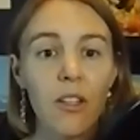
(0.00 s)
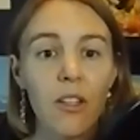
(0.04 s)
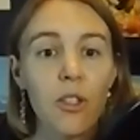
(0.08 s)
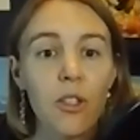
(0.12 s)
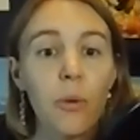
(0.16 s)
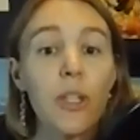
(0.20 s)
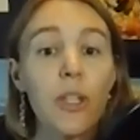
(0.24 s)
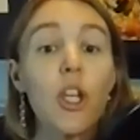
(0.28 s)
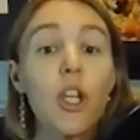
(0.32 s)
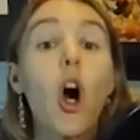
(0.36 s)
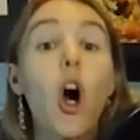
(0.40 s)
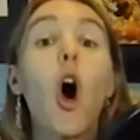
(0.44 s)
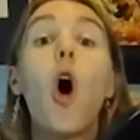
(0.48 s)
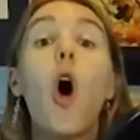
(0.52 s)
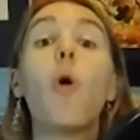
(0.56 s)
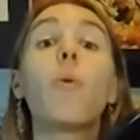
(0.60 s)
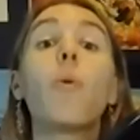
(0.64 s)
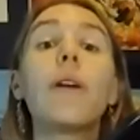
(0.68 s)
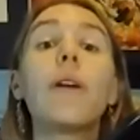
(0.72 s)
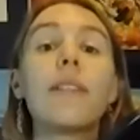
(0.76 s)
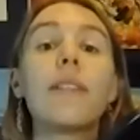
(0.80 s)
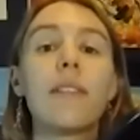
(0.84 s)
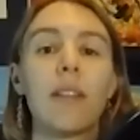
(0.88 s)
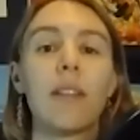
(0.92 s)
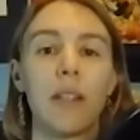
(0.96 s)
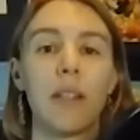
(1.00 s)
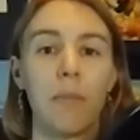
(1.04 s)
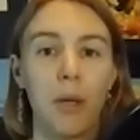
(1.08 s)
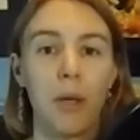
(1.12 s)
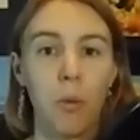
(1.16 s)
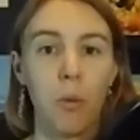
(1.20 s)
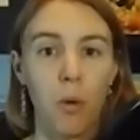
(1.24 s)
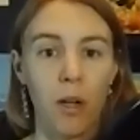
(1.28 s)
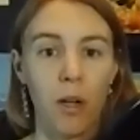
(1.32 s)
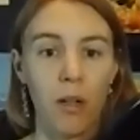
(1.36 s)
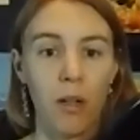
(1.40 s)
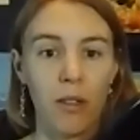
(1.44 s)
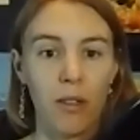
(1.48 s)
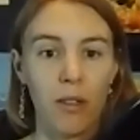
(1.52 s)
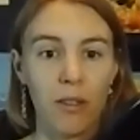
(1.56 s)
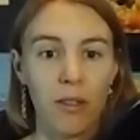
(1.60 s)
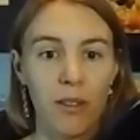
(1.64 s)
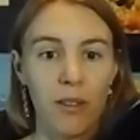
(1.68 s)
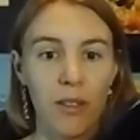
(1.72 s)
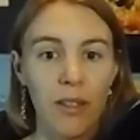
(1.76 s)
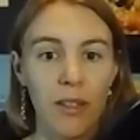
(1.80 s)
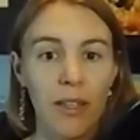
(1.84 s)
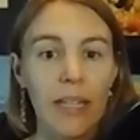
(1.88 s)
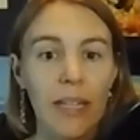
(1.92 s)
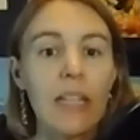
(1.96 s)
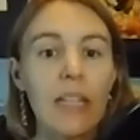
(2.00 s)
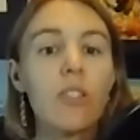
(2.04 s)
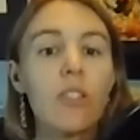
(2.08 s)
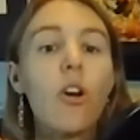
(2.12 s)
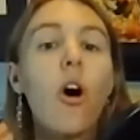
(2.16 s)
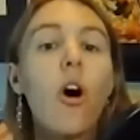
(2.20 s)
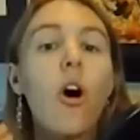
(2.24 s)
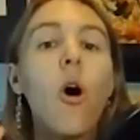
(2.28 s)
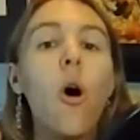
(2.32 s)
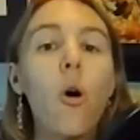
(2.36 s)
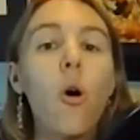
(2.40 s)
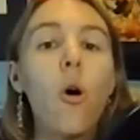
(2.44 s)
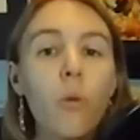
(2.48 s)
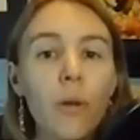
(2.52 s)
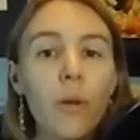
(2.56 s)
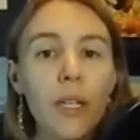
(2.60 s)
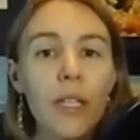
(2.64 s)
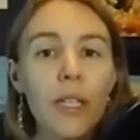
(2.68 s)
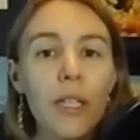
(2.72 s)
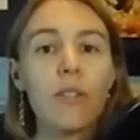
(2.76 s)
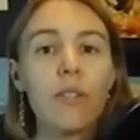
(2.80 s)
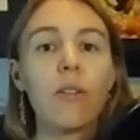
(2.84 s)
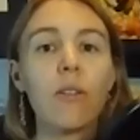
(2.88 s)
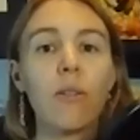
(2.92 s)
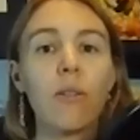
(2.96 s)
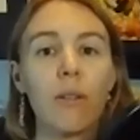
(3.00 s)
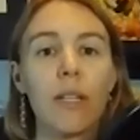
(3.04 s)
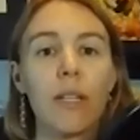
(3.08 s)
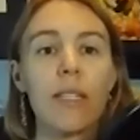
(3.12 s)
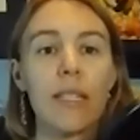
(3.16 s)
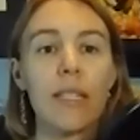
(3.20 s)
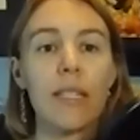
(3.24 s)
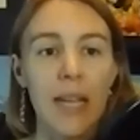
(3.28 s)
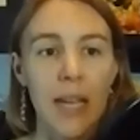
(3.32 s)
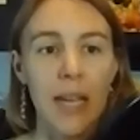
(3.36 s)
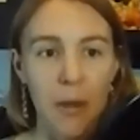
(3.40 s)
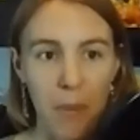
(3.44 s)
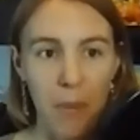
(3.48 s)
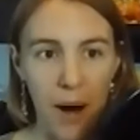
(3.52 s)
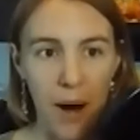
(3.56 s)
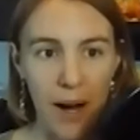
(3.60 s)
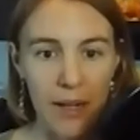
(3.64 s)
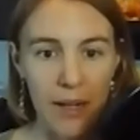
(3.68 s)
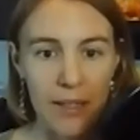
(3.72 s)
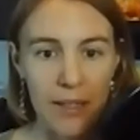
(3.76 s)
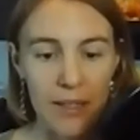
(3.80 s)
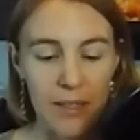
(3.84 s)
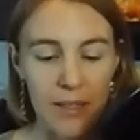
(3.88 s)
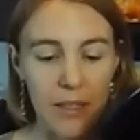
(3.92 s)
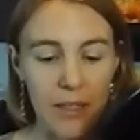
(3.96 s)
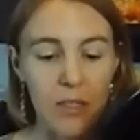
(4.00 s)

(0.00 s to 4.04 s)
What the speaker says: So it's always going to be work. It is always going to take practice.